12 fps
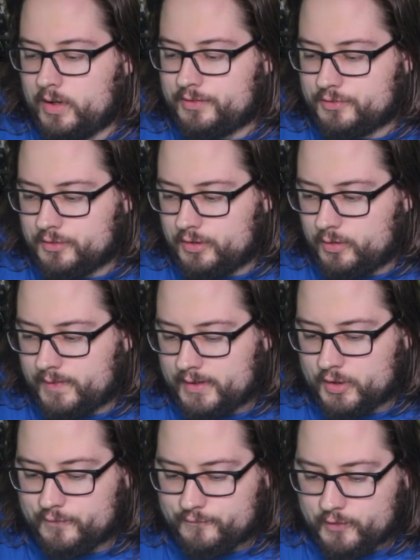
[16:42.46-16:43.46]
went through, and then
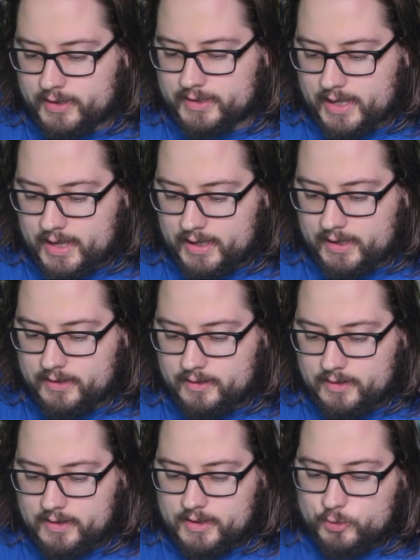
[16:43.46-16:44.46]
her friend Kay,
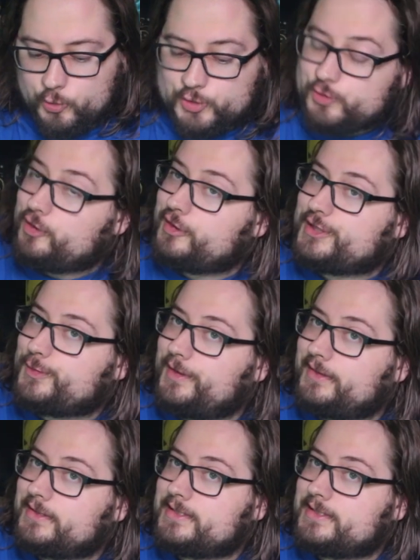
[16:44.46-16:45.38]
which is really sweet